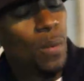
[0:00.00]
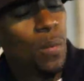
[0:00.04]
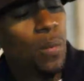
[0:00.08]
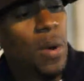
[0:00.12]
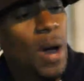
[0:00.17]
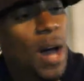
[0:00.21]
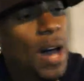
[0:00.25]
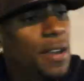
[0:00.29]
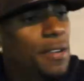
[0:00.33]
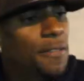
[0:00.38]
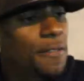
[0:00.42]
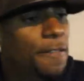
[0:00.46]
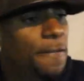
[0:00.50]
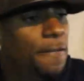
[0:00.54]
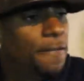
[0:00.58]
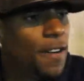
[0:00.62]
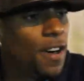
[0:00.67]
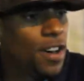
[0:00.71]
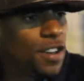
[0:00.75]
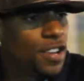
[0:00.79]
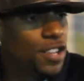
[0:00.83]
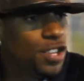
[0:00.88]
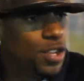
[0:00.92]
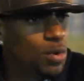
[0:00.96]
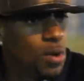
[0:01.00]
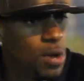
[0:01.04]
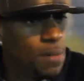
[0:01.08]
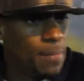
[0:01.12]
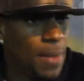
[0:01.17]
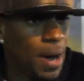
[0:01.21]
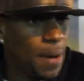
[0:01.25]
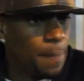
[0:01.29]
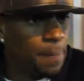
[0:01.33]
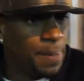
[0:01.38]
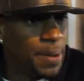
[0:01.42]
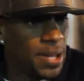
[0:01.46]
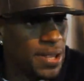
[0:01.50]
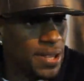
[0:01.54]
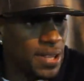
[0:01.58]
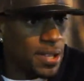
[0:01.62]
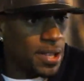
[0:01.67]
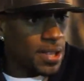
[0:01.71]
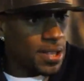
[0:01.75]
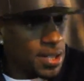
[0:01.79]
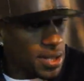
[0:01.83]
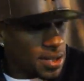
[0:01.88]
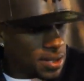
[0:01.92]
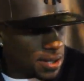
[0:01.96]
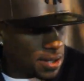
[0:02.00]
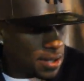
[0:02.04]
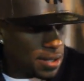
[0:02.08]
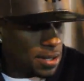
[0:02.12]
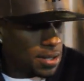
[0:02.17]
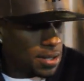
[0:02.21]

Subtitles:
Why the fuck are you in my business?